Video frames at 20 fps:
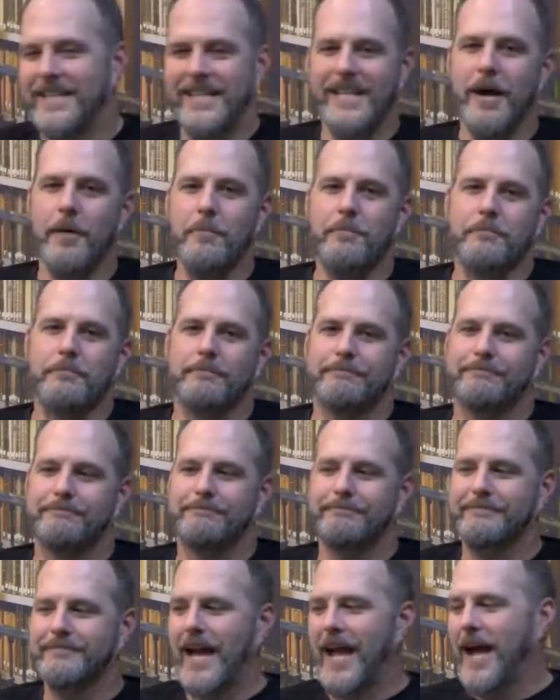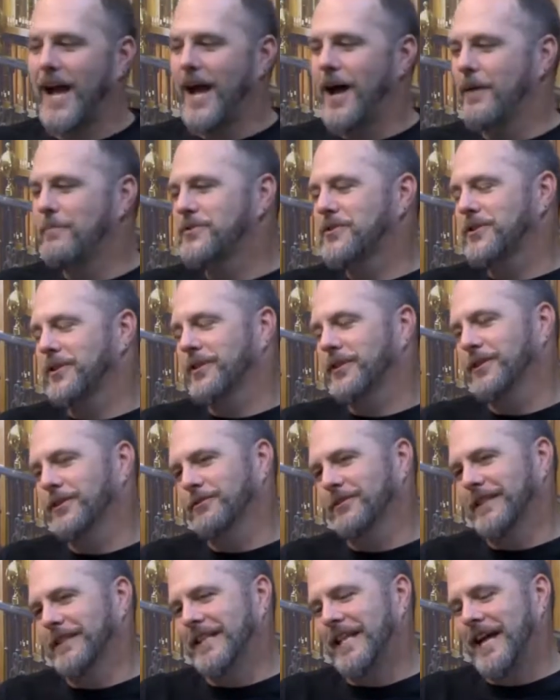Yep.
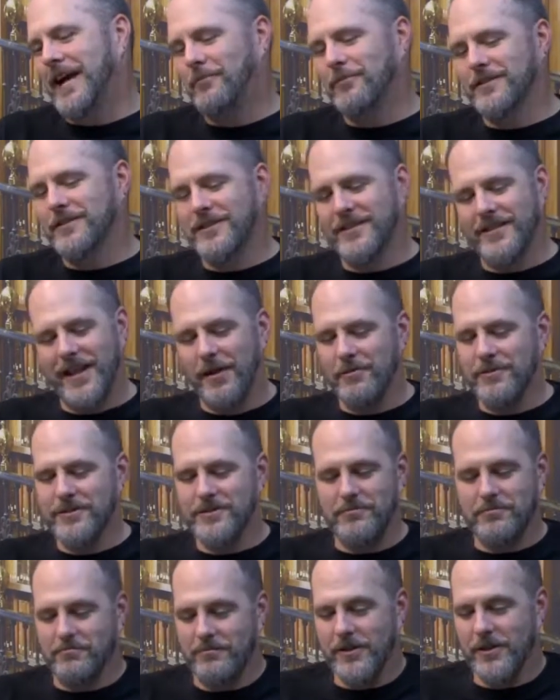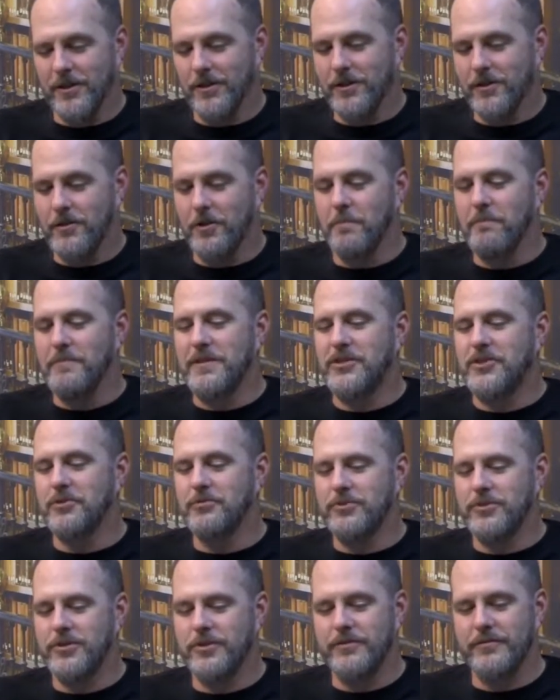Absolutely. That was that was you know
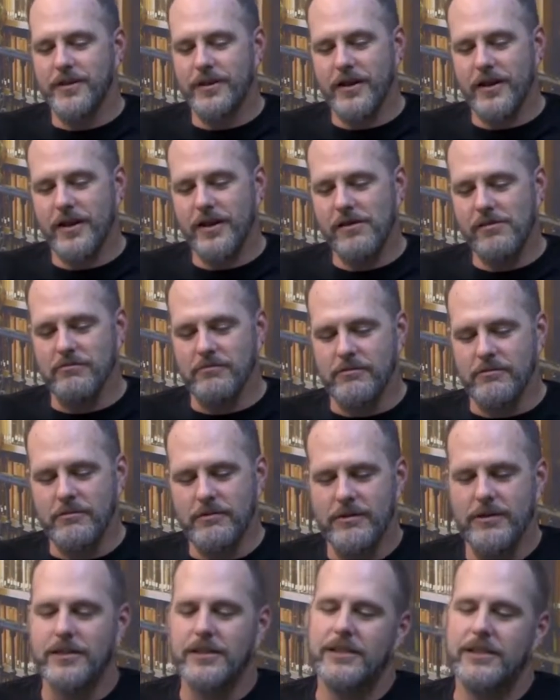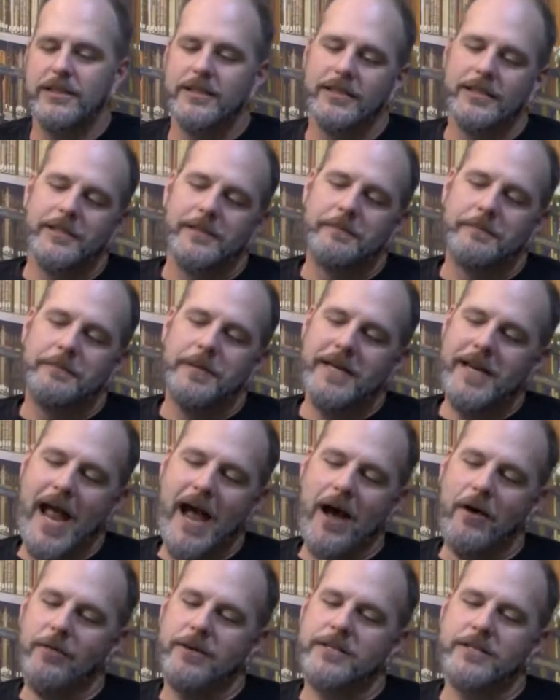misuse of the code. Yeah. But
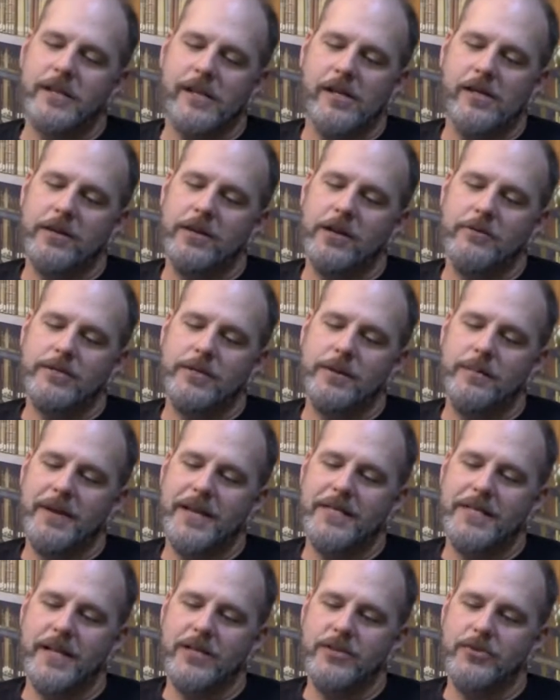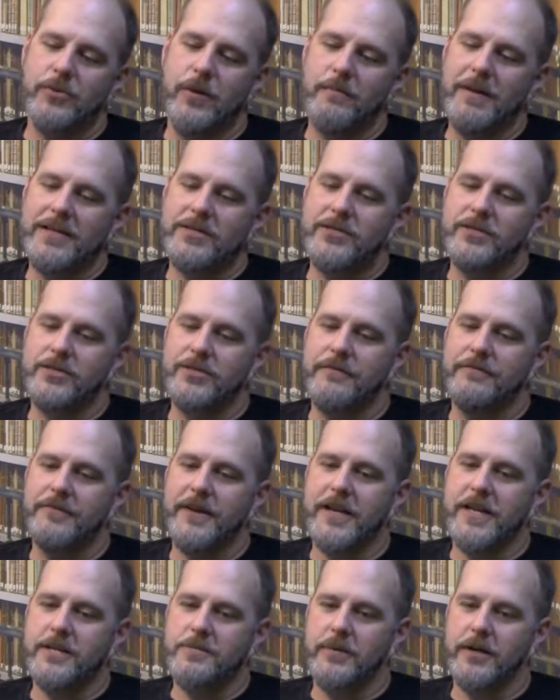now it's you know somebody sends you a message on
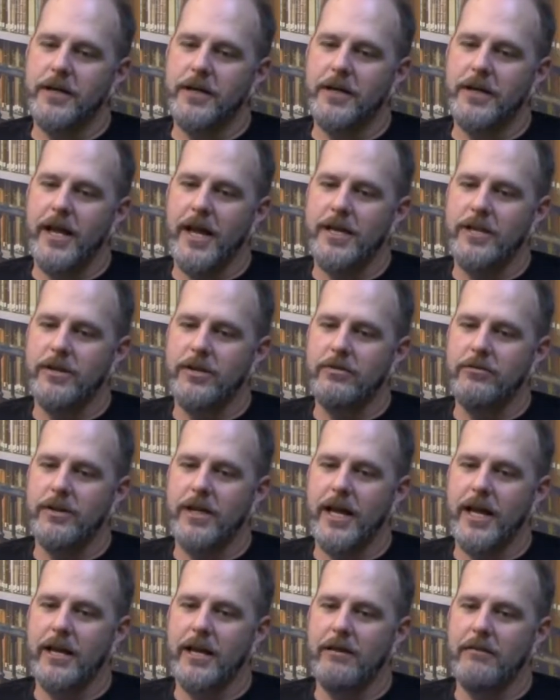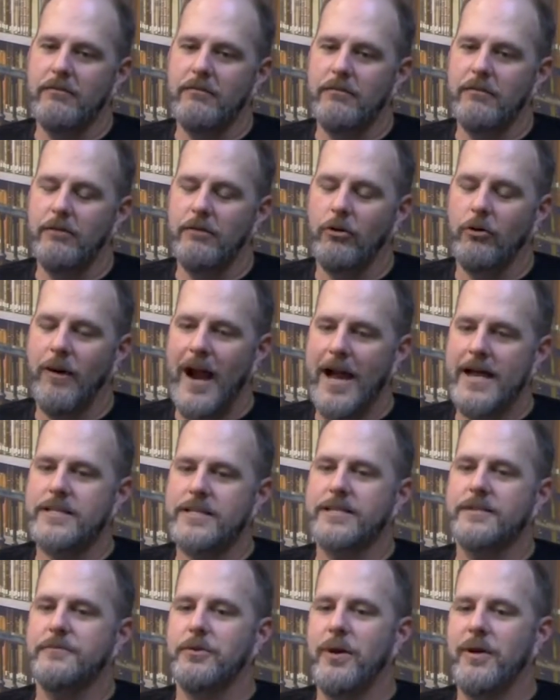Facebook and you get
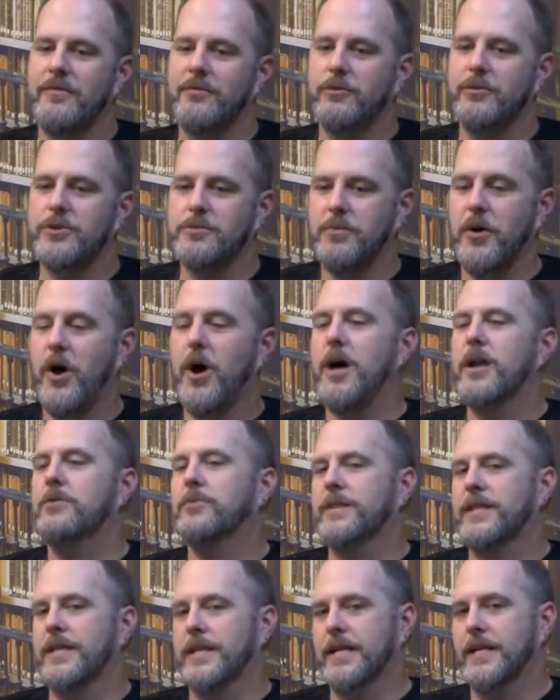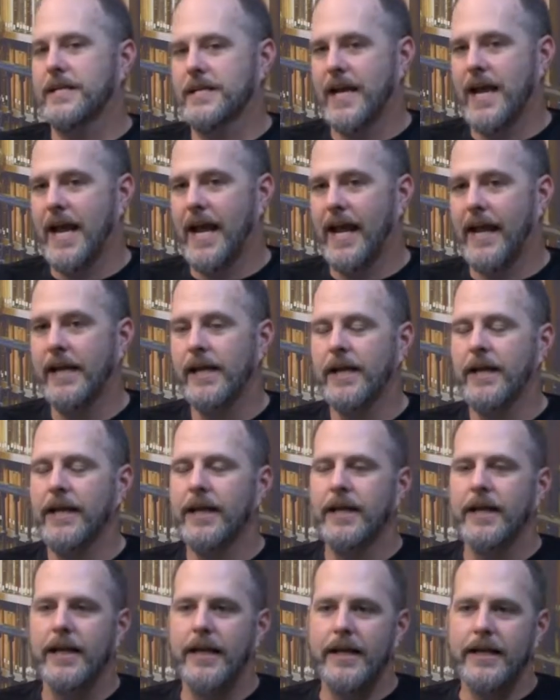harassed if you haven't responded within a day
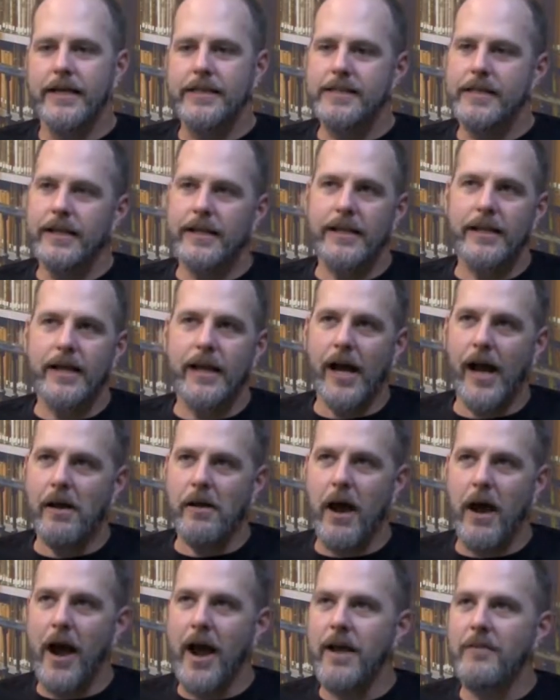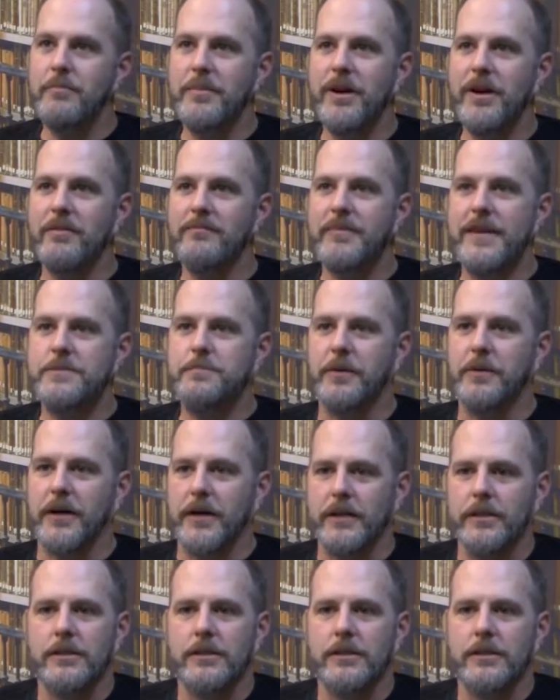and it's like, I, I haven't been on Facebook.